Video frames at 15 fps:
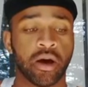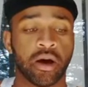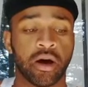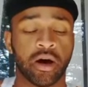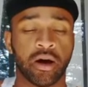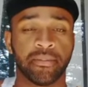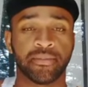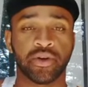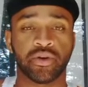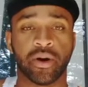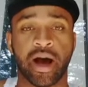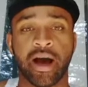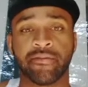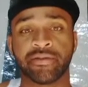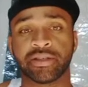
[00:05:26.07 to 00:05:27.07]

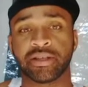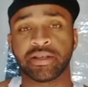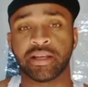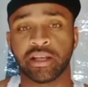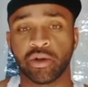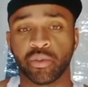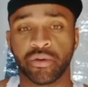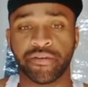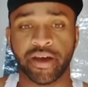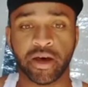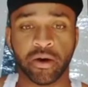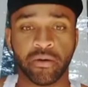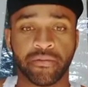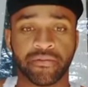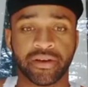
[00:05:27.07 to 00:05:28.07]
Obviously dealing with
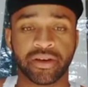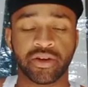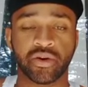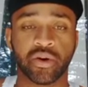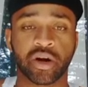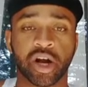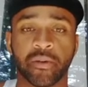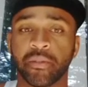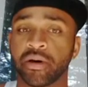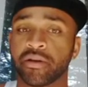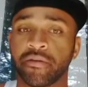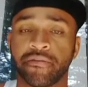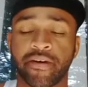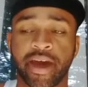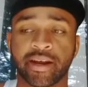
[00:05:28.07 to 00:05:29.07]
health and a couple
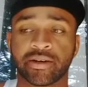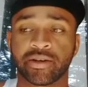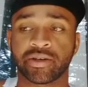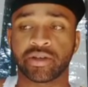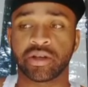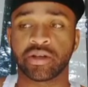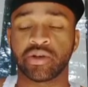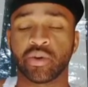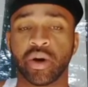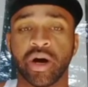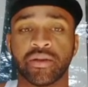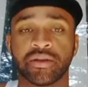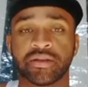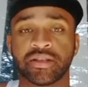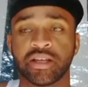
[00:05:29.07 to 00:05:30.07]
other factors and
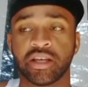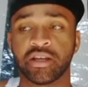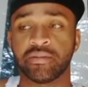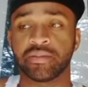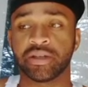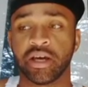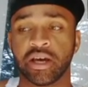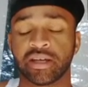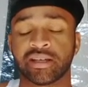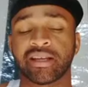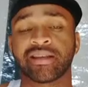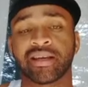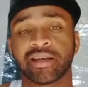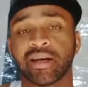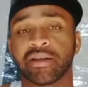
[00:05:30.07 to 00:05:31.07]
other teams. Because
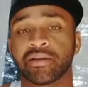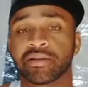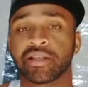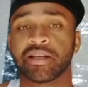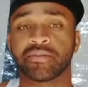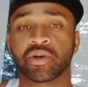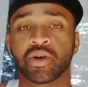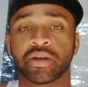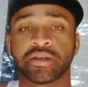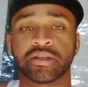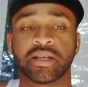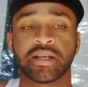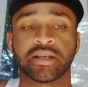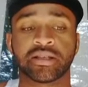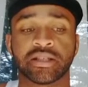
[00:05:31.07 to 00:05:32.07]
I think other teams are going to
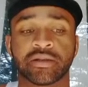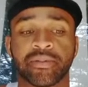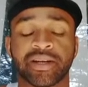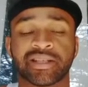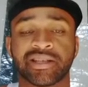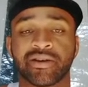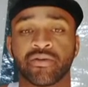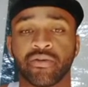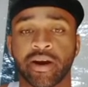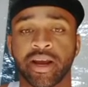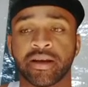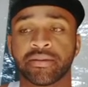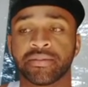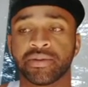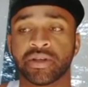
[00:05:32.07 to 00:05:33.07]
see this, especially the
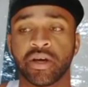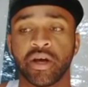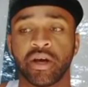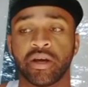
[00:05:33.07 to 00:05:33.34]
Rams.